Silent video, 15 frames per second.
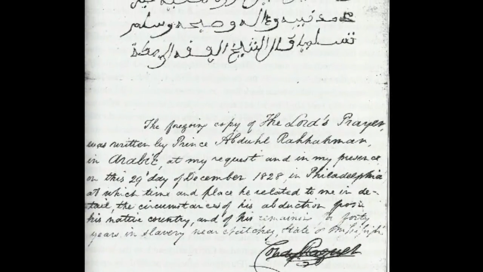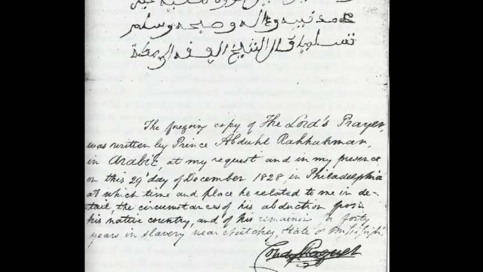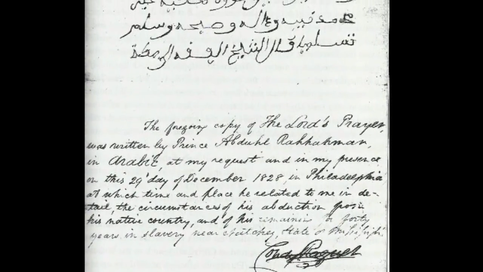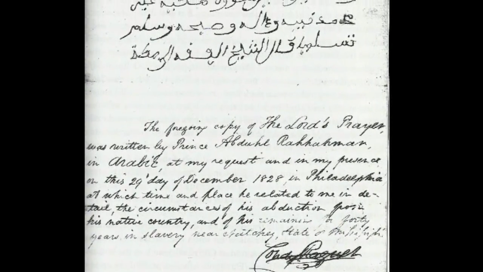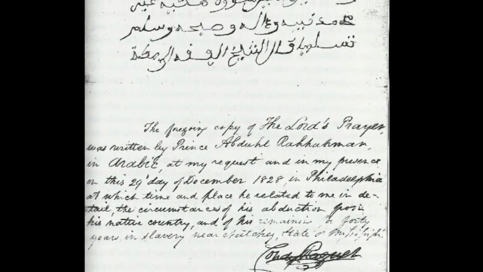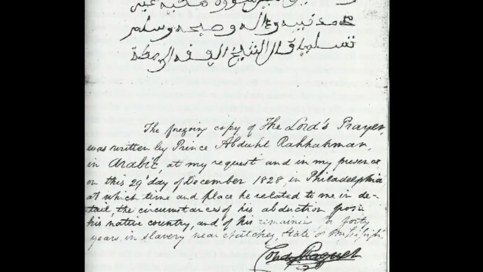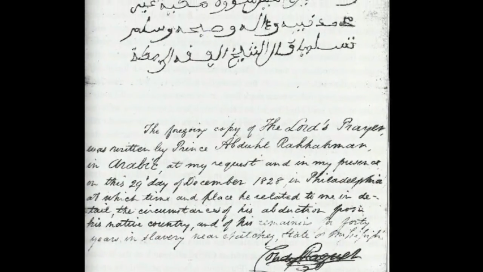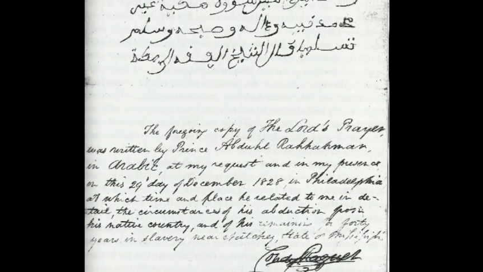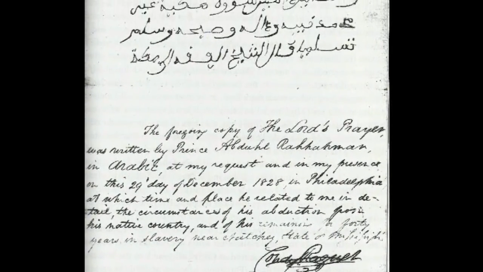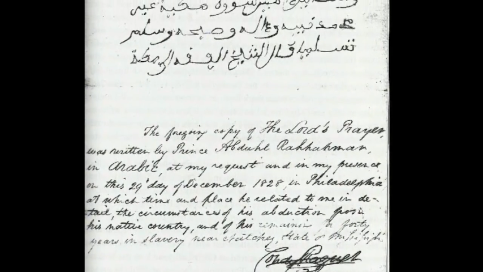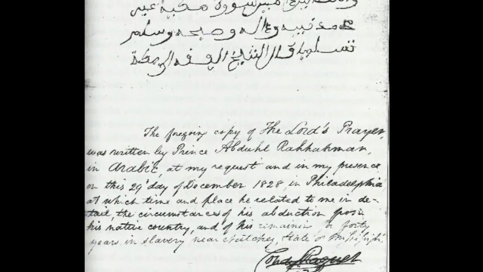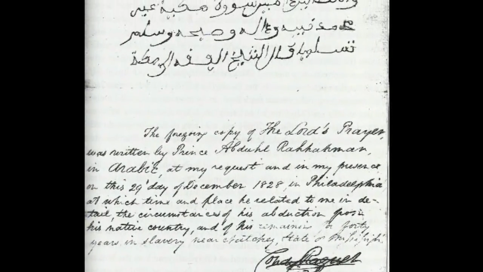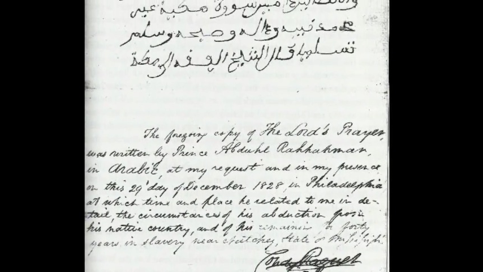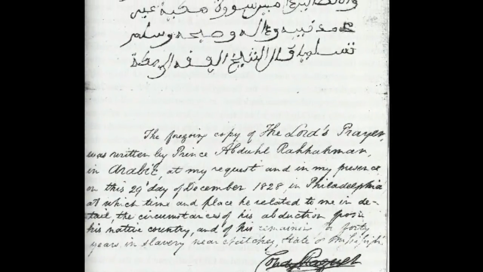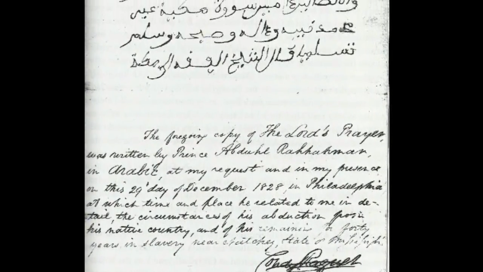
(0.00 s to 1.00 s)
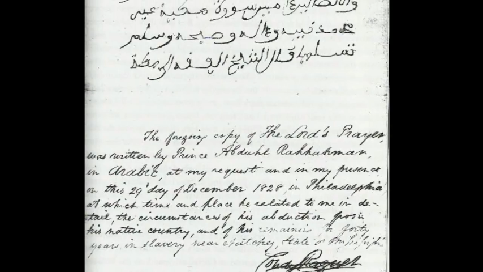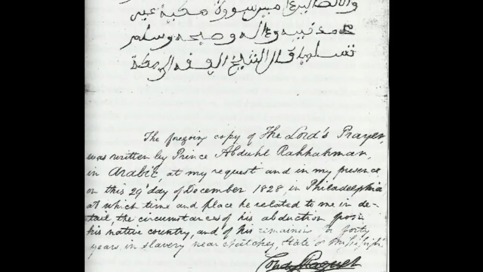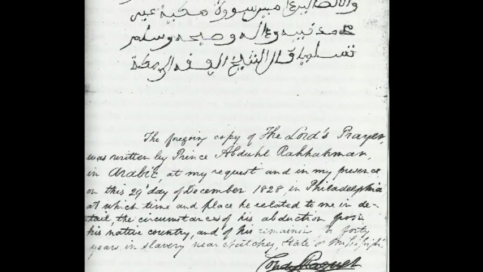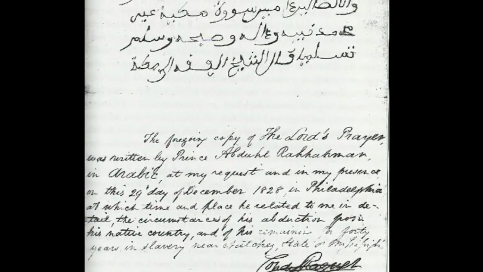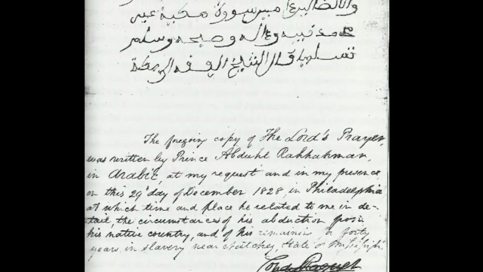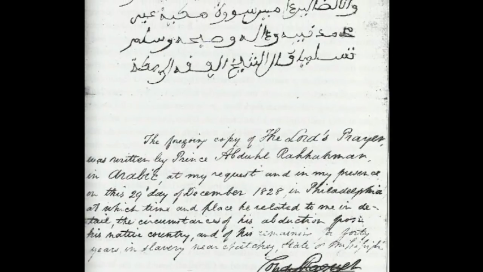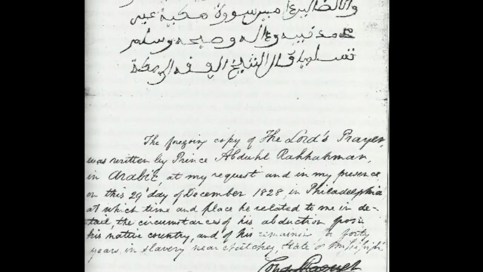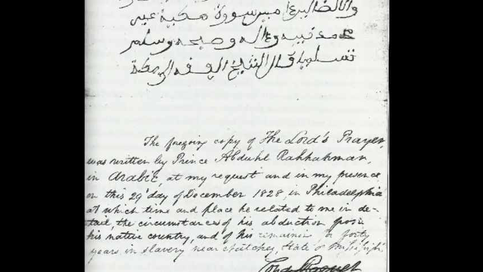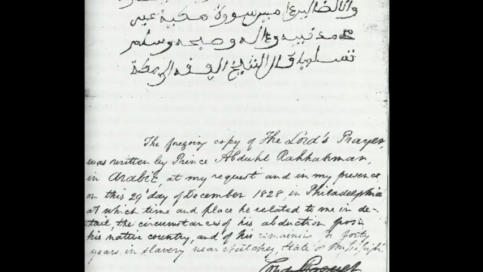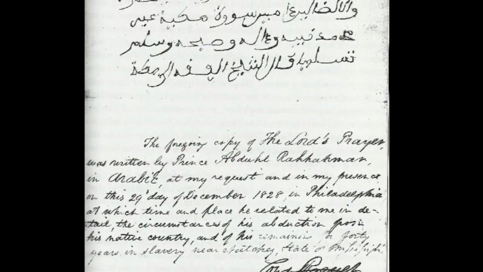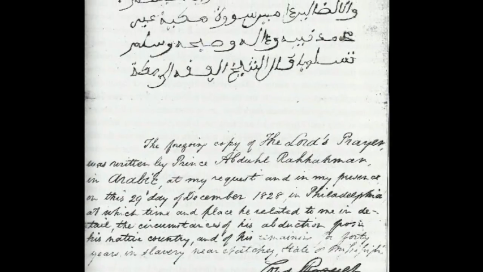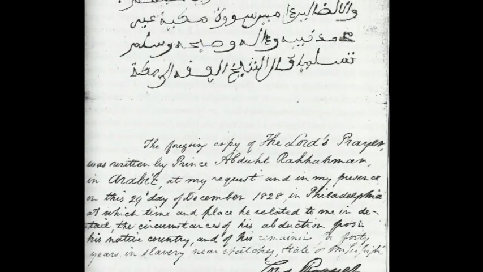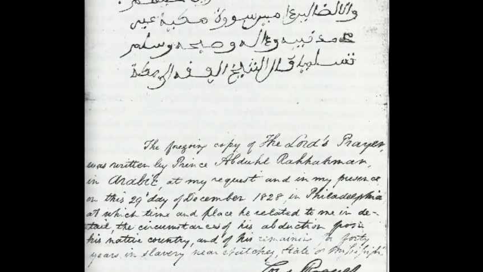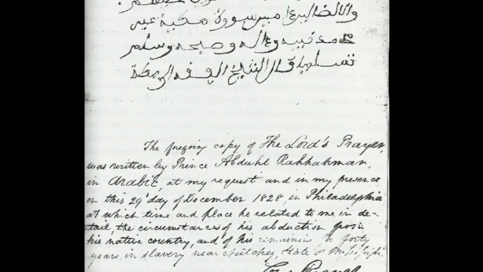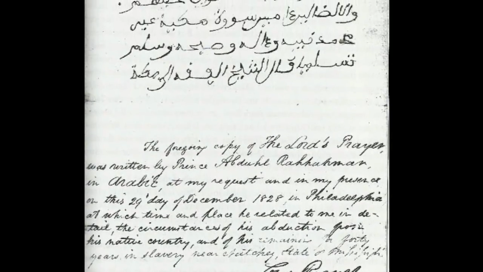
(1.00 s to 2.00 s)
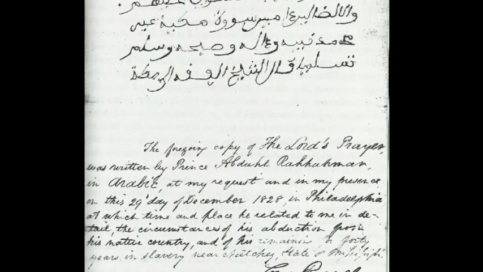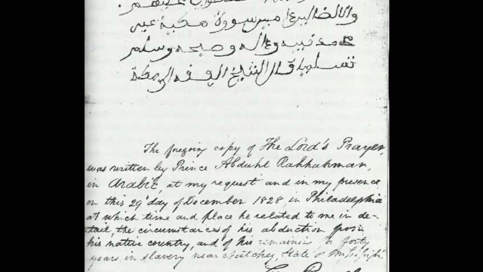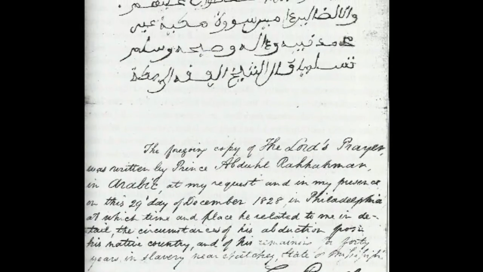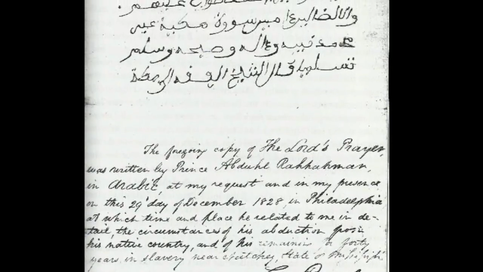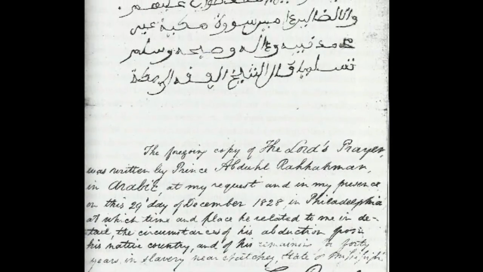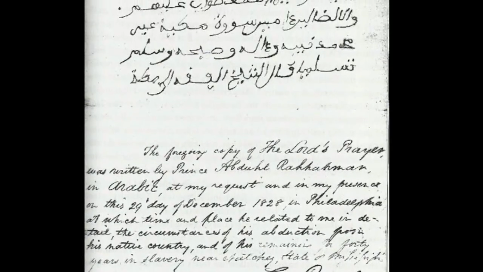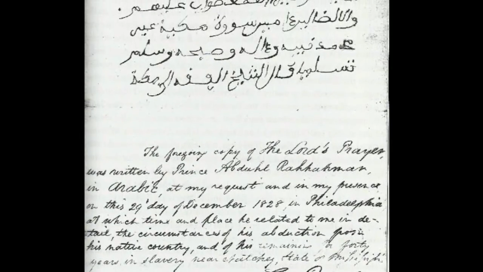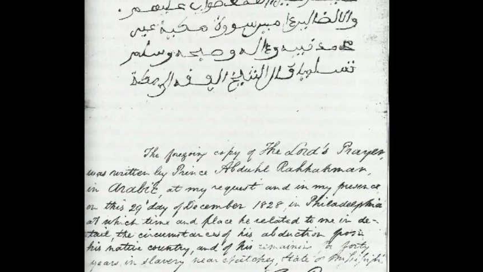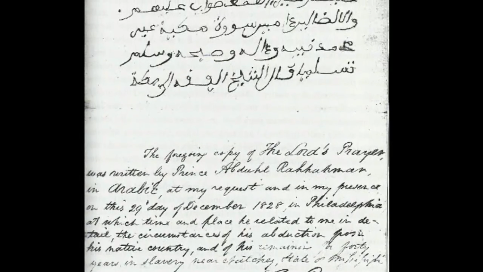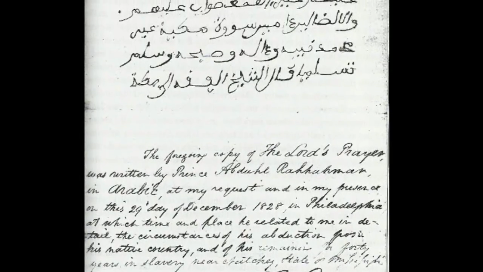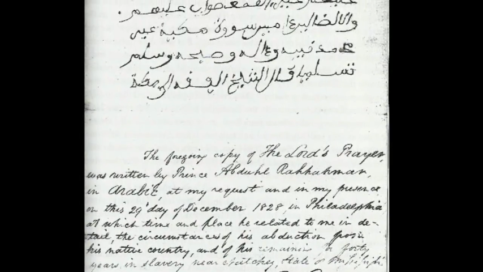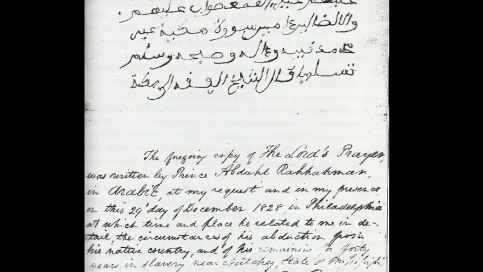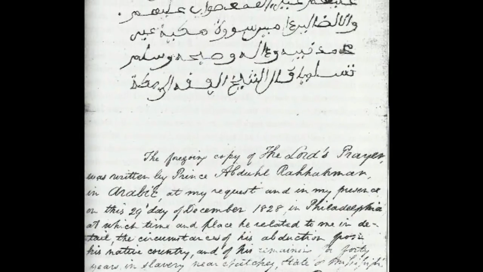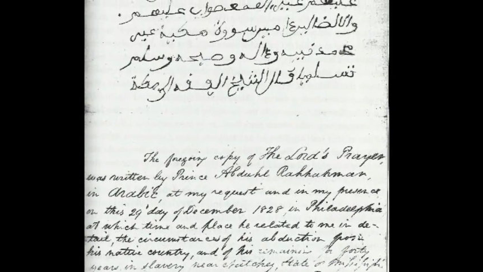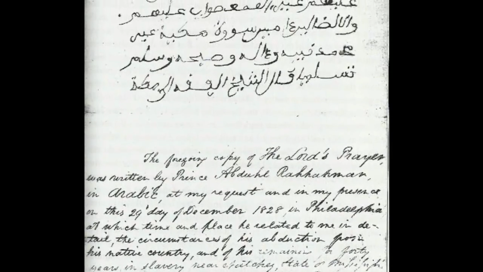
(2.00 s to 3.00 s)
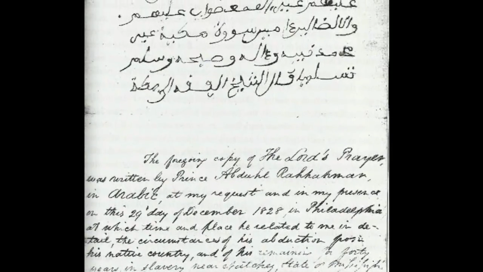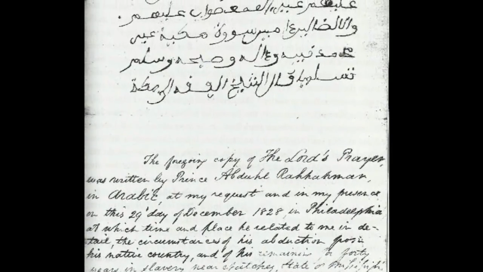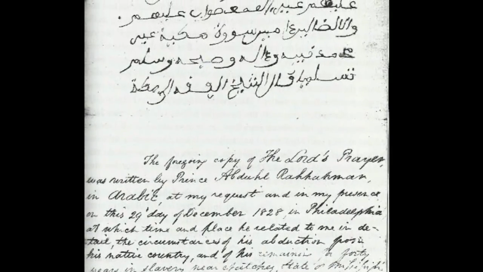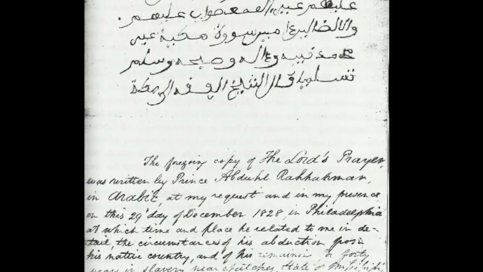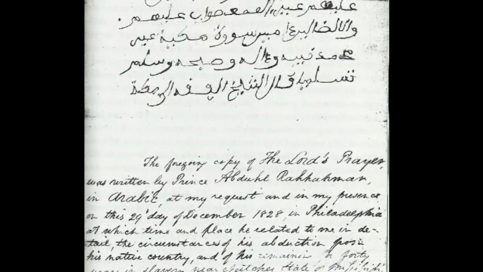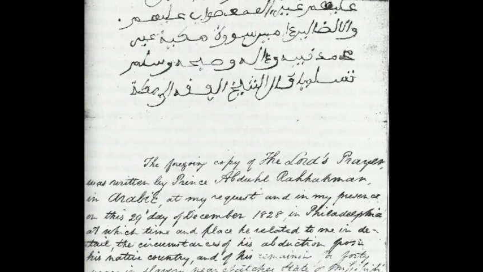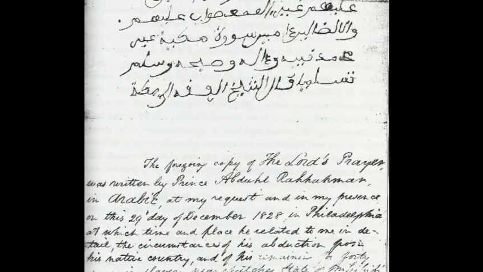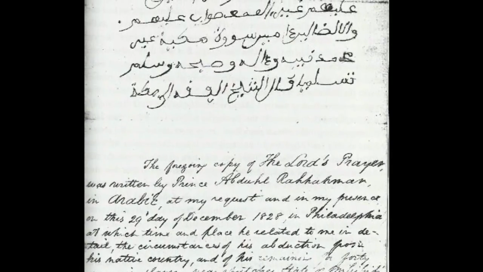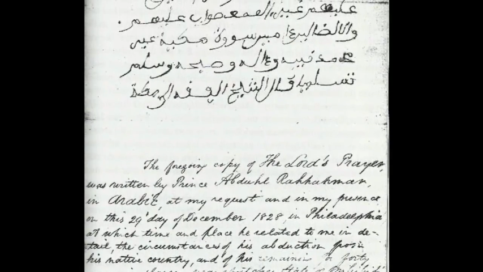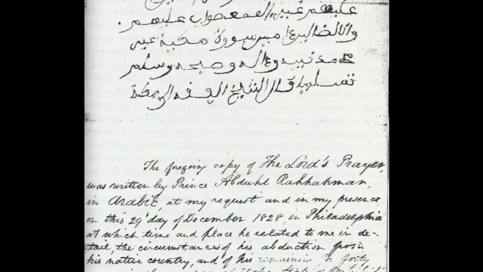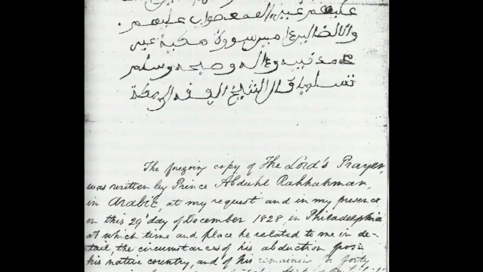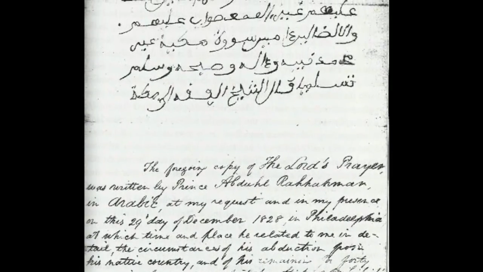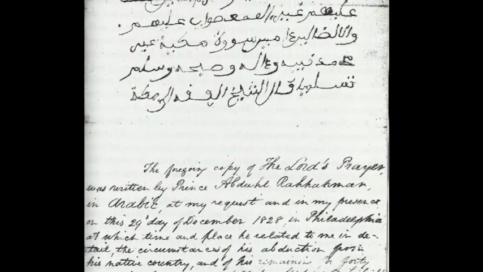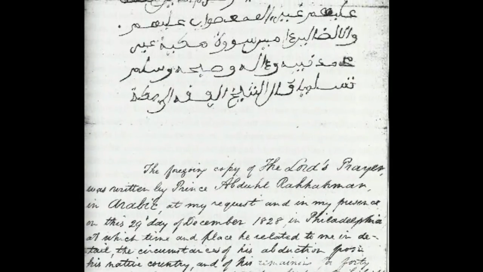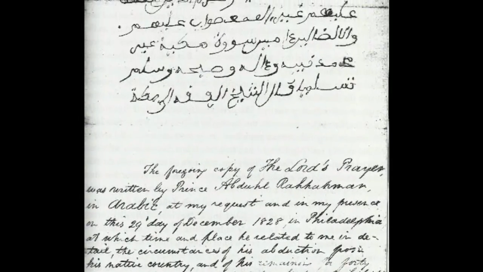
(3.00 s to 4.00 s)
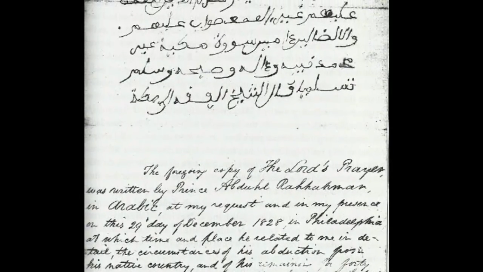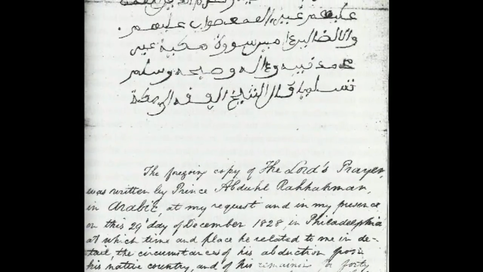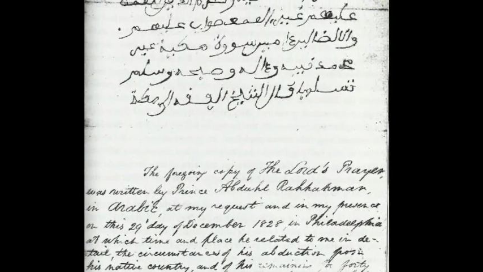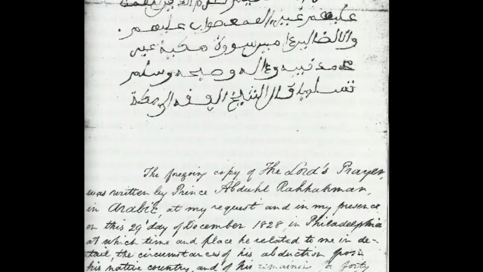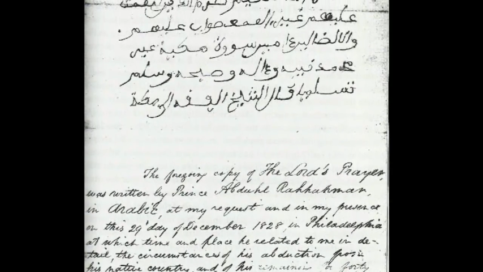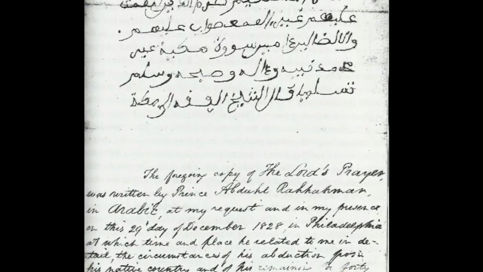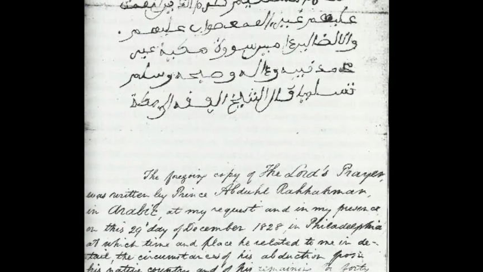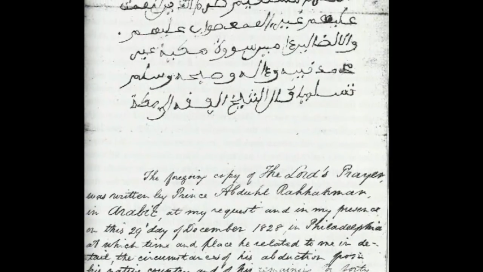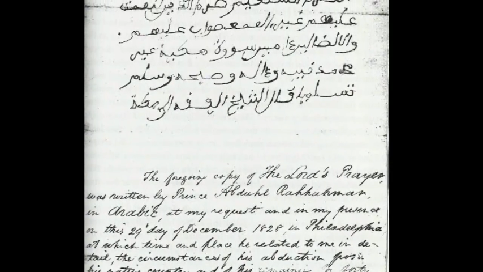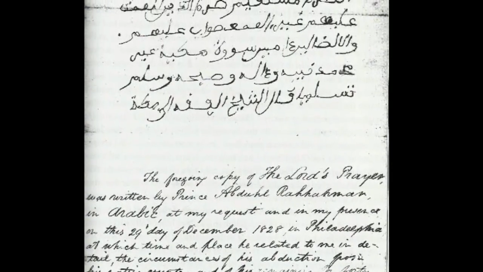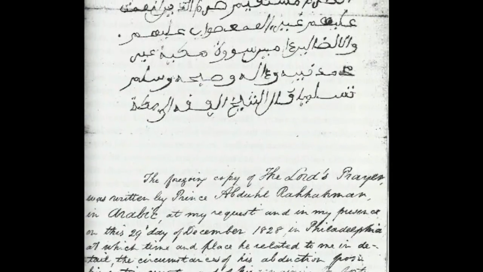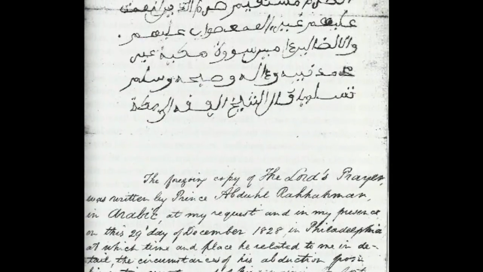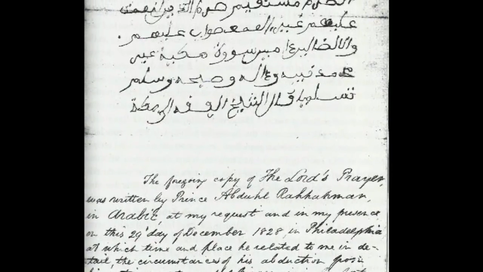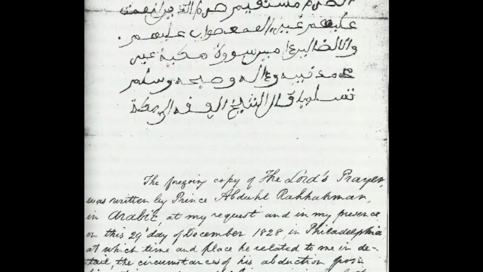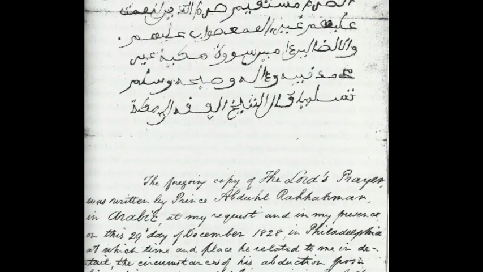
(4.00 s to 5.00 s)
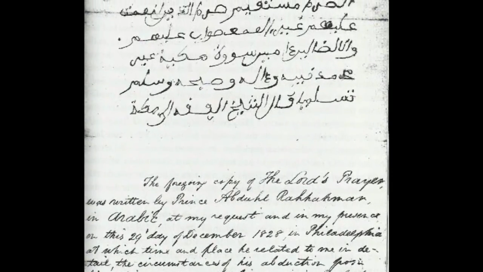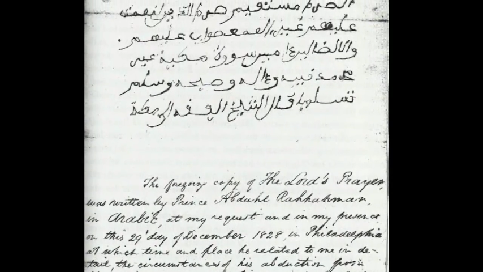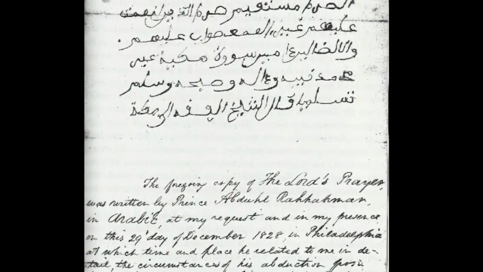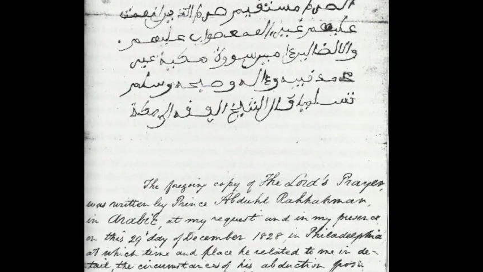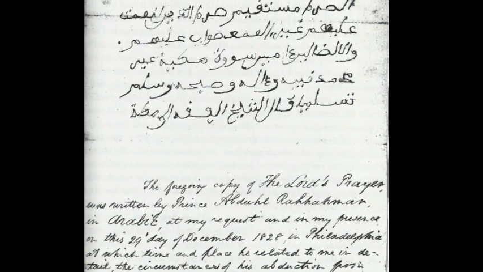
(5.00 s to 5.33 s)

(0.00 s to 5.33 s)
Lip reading: No face is visible, so there are no lips to read.